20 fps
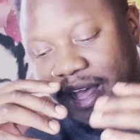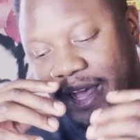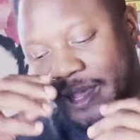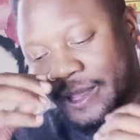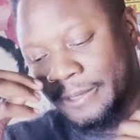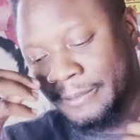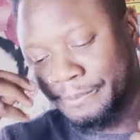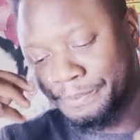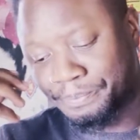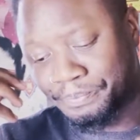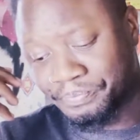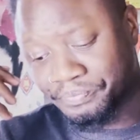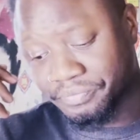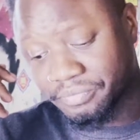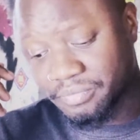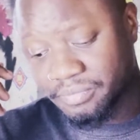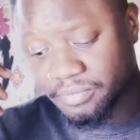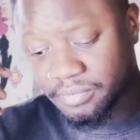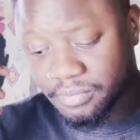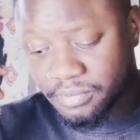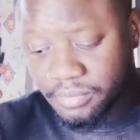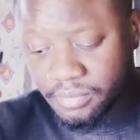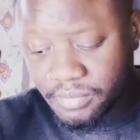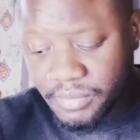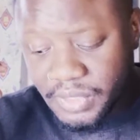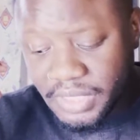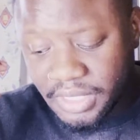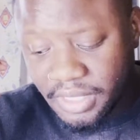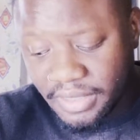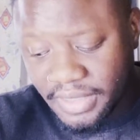um
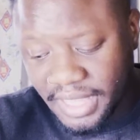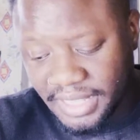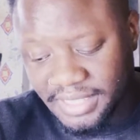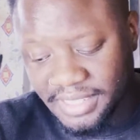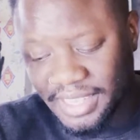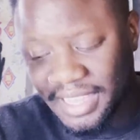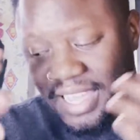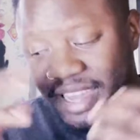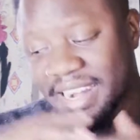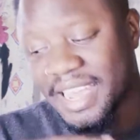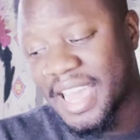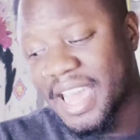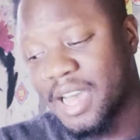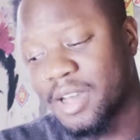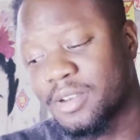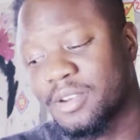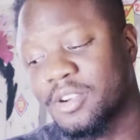that's kind of how